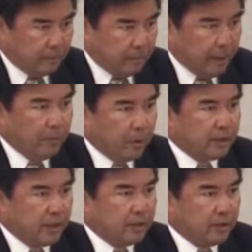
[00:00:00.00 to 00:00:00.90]
pay more
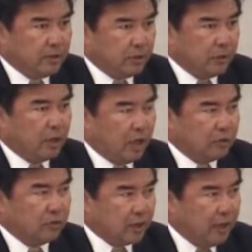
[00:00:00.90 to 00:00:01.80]
attention to
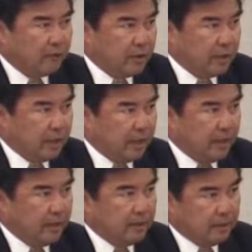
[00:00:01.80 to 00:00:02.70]
cost recovery
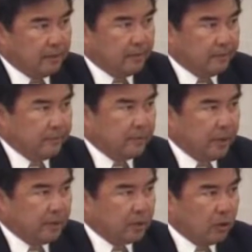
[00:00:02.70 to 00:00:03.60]
than how
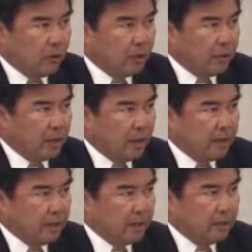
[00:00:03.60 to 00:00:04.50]
much lower we are
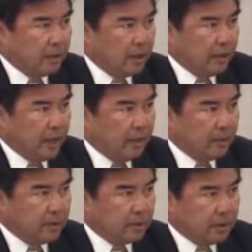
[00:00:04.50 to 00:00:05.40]
than our
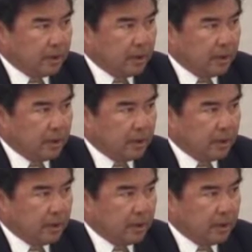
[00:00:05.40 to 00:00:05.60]
neighbors.